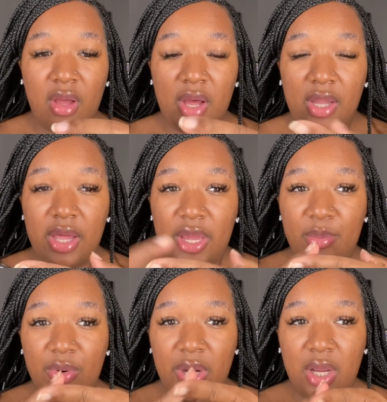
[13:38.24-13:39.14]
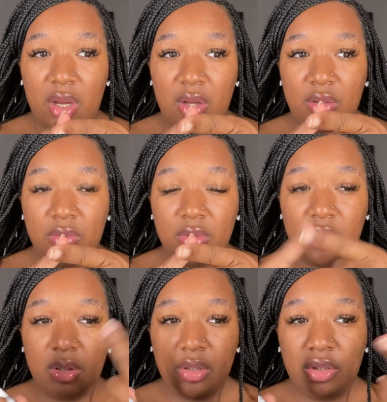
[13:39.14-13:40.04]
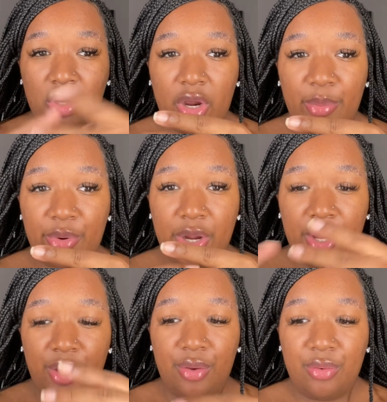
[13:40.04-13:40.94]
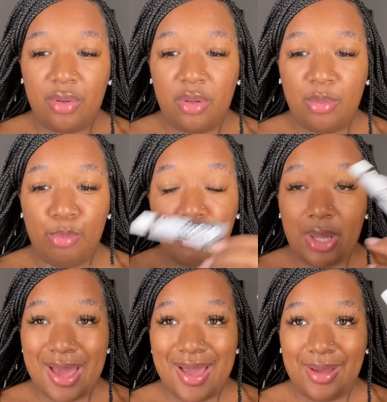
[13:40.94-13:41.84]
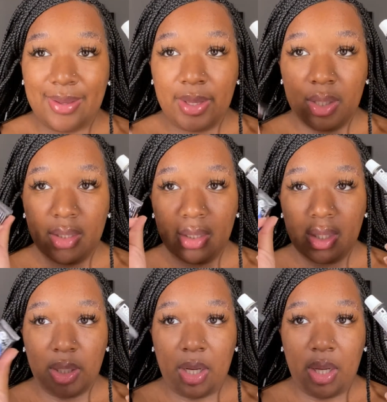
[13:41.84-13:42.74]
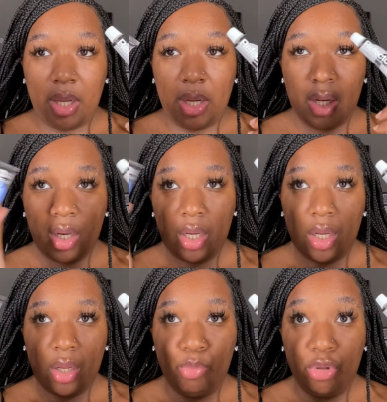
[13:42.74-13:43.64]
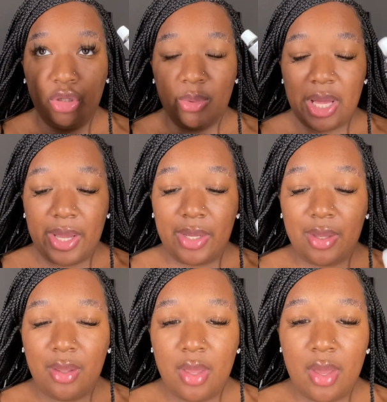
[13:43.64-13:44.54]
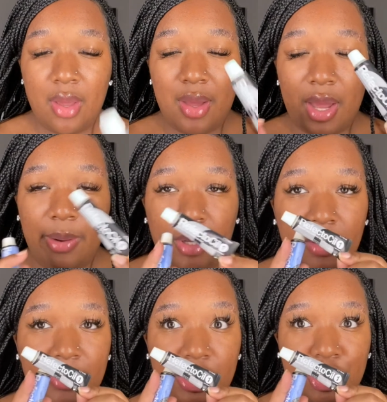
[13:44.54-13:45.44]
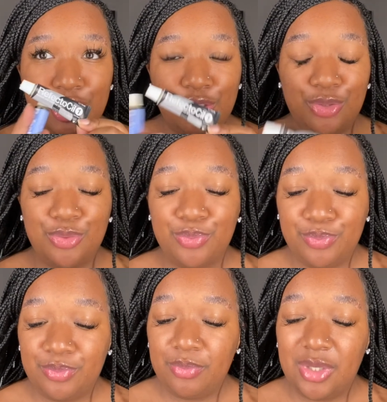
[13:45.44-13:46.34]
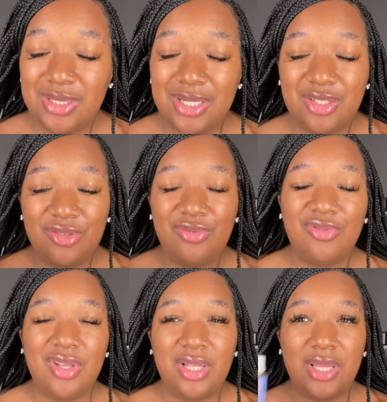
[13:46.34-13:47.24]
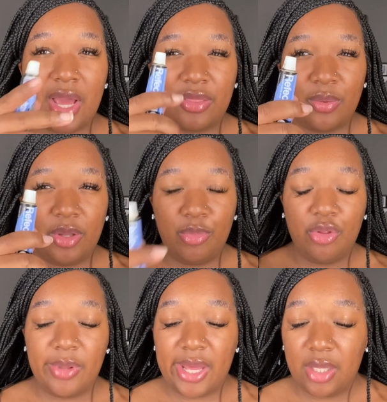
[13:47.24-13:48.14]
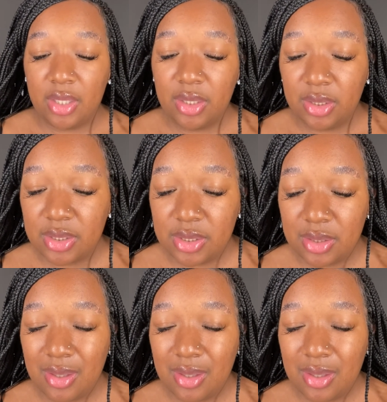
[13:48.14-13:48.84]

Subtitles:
a light brown, dark brown, black, and blue black. I'm gonna mix the 2 because I do really like the way blue black looks.